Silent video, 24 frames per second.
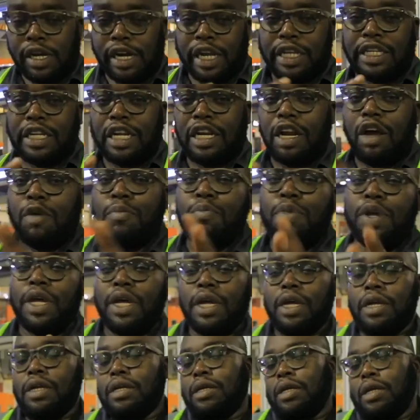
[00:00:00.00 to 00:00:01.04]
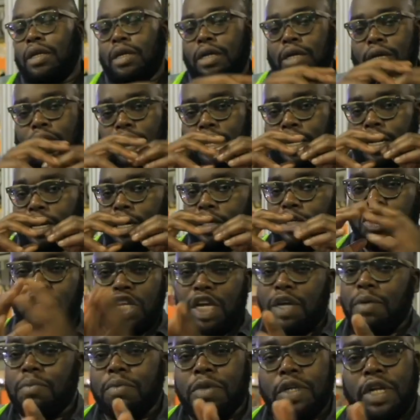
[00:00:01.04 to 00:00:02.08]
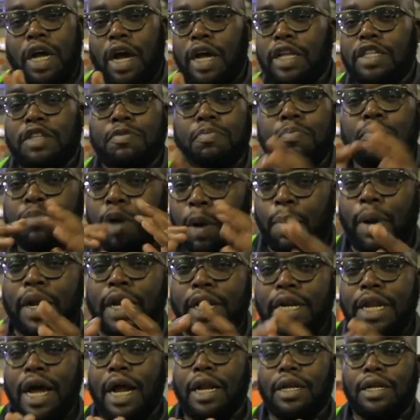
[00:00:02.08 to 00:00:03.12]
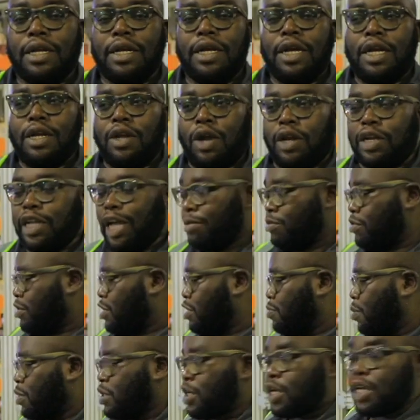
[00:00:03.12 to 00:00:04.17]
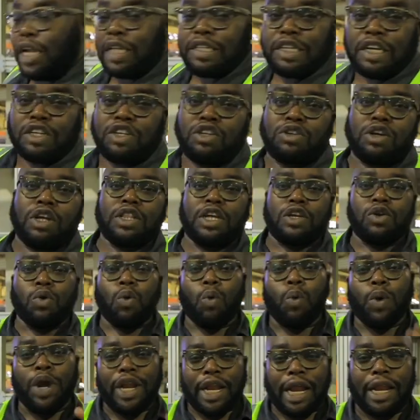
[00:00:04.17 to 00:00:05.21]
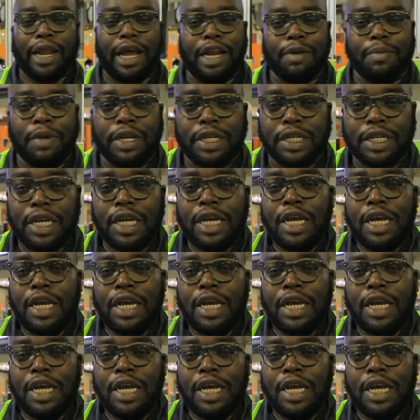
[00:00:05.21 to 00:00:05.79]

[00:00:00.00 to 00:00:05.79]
Ranger now being uh, trimmed, now it's properly done. When it comes to this particular section here, they do wheel alignment.